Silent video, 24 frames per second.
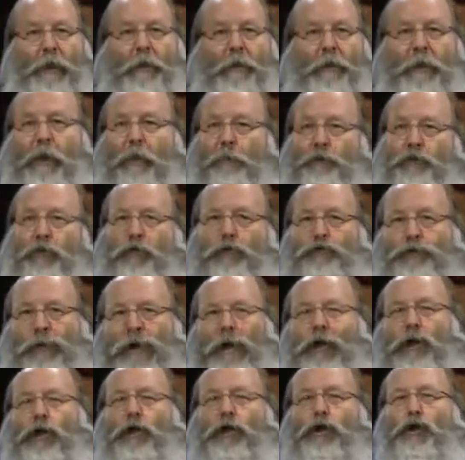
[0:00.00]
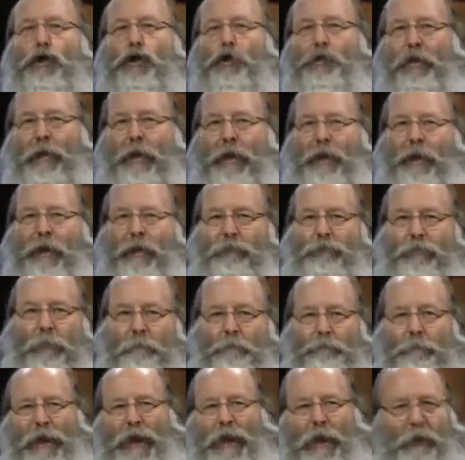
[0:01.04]
Now, if you'll take a look at the
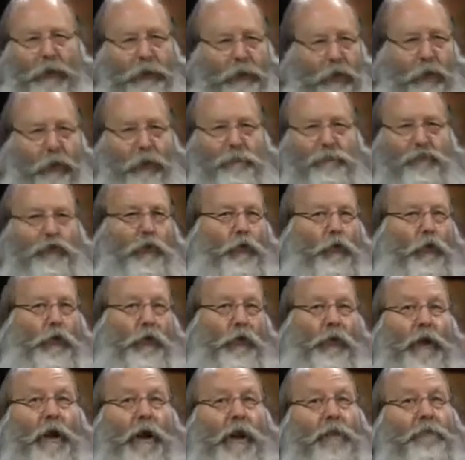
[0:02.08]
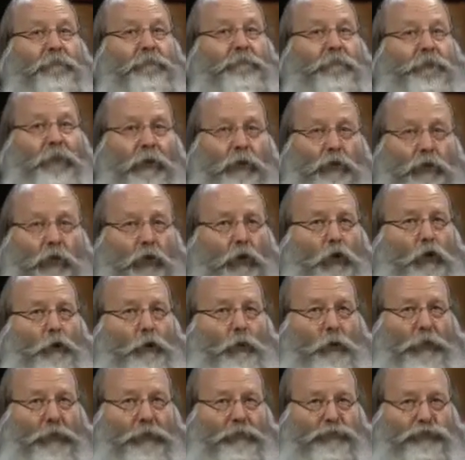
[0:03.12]
back of your Federal
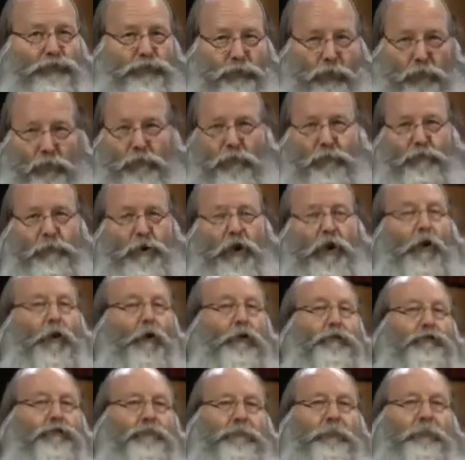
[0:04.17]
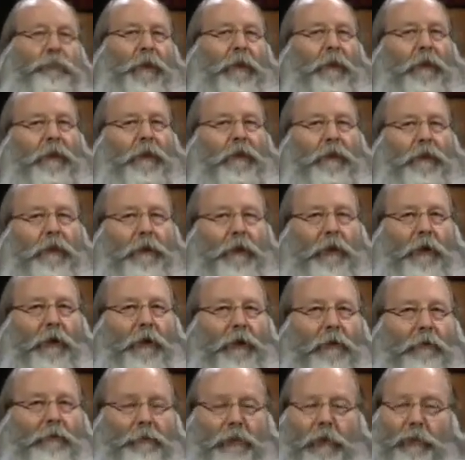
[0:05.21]
Reserve notes,
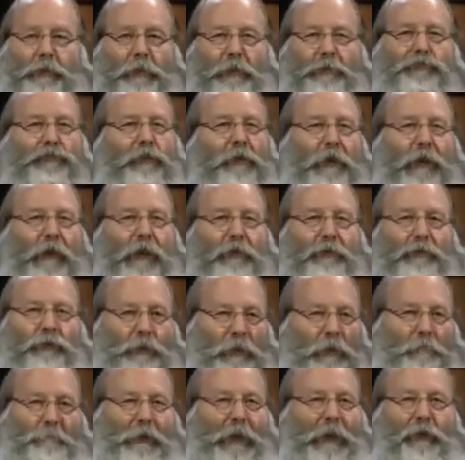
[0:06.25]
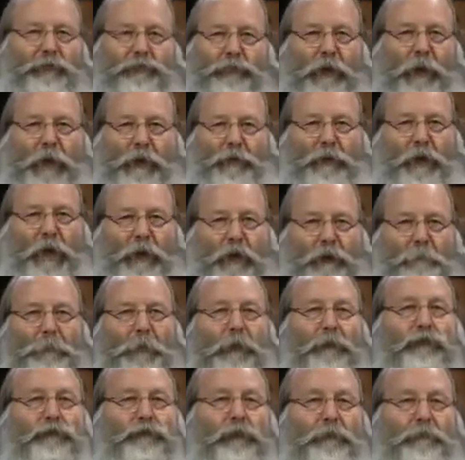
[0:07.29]
now these are not greenbacks, they're not dollar
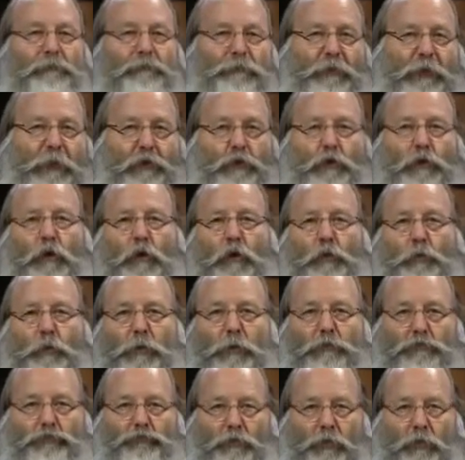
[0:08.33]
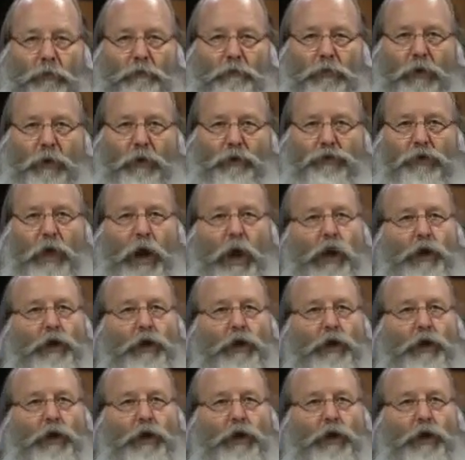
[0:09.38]
bills, they're Federal Reserve notes.